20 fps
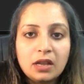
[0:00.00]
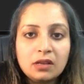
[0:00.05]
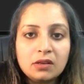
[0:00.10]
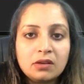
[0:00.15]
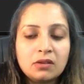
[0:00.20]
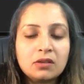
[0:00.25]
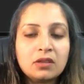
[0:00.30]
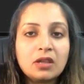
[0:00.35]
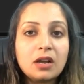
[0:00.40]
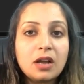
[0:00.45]

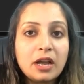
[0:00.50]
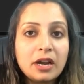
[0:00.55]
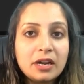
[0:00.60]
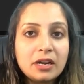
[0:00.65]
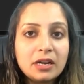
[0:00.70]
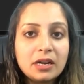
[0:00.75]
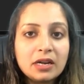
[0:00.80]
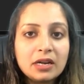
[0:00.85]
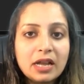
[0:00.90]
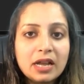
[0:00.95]
the
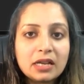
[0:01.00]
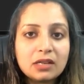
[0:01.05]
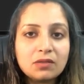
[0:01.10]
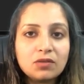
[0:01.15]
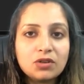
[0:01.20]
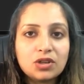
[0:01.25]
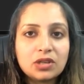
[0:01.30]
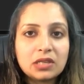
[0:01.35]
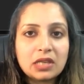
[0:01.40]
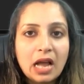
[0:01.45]
current index,
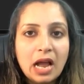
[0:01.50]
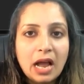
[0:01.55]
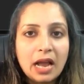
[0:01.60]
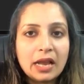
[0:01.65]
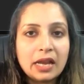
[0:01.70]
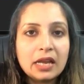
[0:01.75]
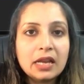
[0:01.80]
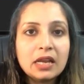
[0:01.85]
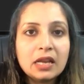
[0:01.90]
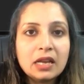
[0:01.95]
which is
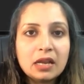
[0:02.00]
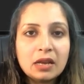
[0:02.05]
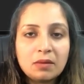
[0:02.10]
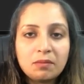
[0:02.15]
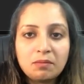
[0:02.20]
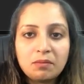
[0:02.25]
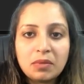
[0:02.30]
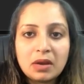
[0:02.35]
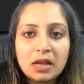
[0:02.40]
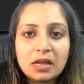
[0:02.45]
I,
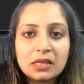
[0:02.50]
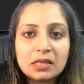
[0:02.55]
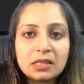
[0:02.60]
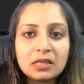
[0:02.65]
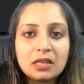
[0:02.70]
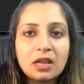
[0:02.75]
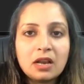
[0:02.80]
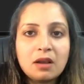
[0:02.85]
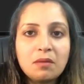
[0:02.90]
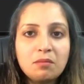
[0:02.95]
plus
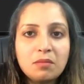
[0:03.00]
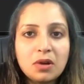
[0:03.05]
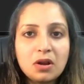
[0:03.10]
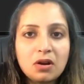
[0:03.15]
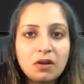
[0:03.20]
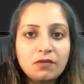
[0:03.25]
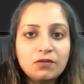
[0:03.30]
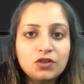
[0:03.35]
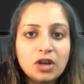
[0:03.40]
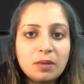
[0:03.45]
the number
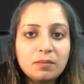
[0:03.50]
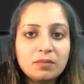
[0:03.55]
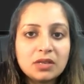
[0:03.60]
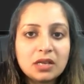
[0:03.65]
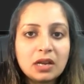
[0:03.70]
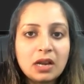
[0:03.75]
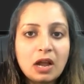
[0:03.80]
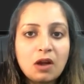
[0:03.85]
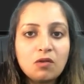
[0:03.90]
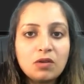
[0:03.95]
of jumps
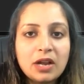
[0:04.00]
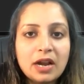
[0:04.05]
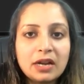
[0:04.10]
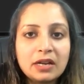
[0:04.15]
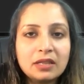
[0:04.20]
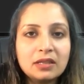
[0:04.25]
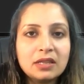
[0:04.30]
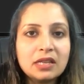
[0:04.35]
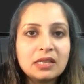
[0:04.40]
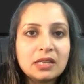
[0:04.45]
allowed at
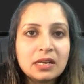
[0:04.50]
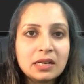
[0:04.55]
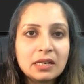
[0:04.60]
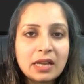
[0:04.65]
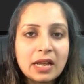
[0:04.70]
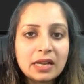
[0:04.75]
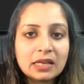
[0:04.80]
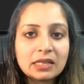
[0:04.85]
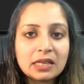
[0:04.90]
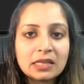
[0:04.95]
this
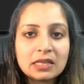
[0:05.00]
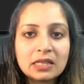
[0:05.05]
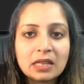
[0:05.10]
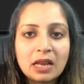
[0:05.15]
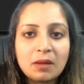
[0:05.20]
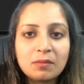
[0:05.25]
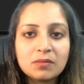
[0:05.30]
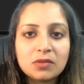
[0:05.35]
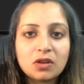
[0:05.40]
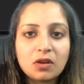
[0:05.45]
index is
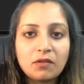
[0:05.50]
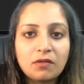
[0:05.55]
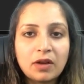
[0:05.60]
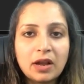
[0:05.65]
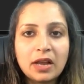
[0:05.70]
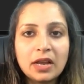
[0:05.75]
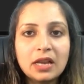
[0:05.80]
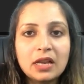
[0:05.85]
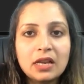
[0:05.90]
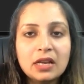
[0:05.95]
nums of
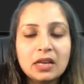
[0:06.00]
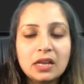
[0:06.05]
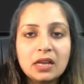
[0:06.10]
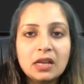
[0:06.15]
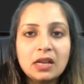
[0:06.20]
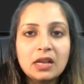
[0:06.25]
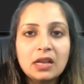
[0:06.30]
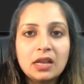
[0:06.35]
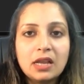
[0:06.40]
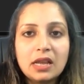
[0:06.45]
I,
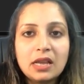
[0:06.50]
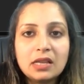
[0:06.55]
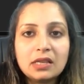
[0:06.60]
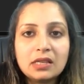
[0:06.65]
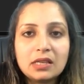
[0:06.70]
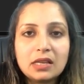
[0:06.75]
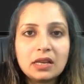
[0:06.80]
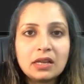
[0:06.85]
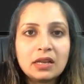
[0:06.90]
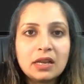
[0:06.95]

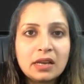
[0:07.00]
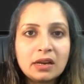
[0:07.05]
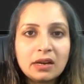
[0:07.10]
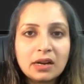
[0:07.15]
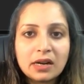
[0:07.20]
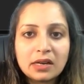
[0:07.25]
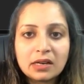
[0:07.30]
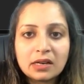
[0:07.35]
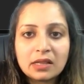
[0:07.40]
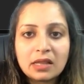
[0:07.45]
is
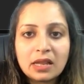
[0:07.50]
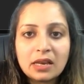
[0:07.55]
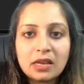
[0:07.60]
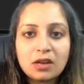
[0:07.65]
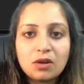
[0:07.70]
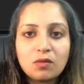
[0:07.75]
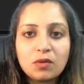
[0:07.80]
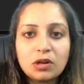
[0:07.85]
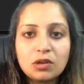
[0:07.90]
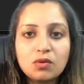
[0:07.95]
greater than
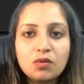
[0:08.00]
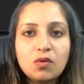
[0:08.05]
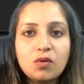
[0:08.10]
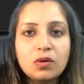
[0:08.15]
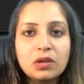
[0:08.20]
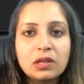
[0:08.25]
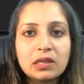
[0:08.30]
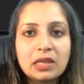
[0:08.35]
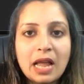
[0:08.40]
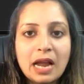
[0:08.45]
equal to
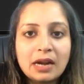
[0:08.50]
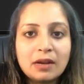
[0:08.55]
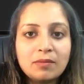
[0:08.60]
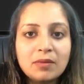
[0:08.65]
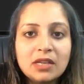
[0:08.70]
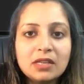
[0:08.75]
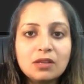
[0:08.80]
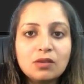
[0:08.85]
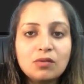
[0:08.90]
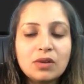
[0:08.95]
goal. That
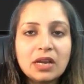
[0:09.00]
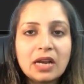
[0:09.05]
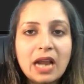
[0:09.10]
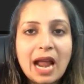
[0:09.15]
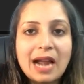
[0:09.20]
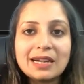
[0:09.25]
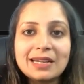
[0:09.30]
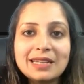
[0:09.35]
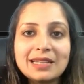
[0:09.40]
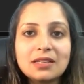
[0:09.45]
means you can
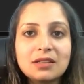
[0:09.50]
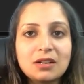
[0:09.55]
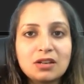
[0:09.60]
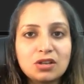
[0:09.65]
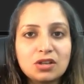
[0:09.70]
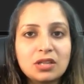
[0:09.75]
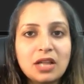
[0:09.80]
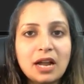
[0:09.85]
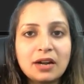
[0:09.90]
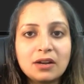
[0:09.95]
at least
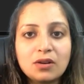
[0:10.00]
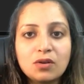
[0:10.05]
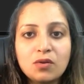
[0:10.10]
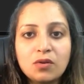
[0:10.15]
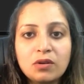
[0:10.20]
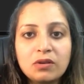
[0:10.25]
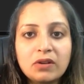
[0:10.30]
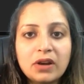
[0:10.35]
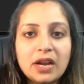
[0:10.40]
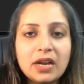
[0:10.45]
reach that
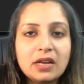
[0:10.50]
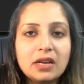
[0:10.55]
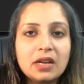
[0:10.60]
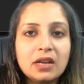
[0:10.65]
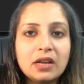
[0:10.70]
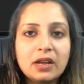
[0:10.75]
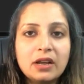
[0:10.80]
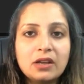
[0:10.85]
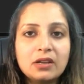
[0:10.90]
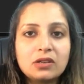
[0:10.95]
goal, right?
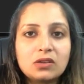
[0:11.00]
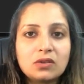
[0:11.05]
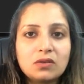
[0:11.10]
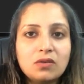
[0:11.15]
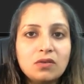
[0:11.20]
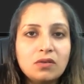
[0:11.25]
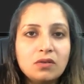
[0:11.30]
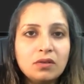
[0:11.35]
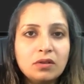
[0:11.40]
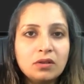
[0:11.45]

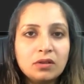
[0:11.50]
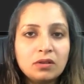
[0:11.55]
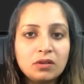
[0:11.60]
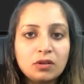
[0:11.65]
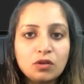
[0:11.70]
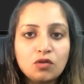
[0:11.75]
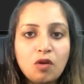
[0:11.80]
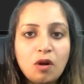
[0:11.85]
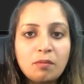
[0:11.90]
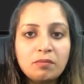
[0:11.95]
So
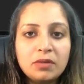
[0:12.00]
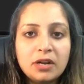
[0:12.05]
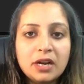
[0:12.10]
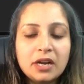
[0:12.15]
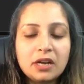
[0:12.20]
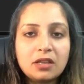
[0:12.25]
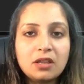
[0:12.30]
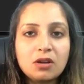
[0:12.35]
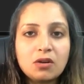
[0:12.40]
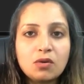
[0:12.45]
you
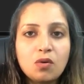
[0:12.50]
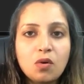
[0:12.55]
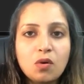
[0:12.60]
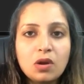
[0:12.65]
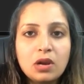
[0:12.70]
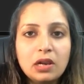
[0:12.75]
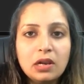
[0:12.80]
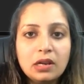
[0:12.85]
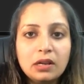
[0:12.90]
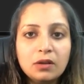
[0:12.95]
update the
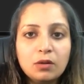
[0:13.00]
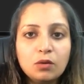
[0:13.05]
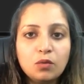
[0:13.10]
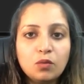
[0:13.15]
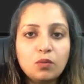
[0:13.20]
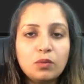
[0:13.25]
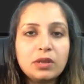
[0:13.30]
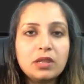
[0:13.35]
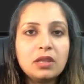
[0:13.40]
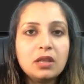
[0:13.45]
goal
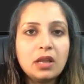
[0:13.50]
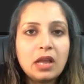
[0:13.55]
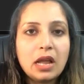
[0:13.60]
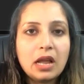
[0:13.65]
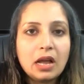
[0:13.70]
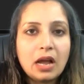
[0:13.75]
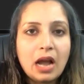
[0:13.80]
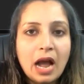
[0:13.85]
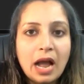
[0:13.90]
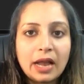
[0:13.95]
with
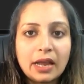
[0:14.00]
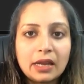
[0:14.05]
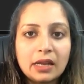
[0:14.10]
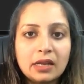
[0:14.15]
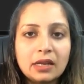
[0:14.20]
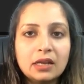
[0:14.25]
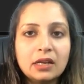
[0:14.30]
I.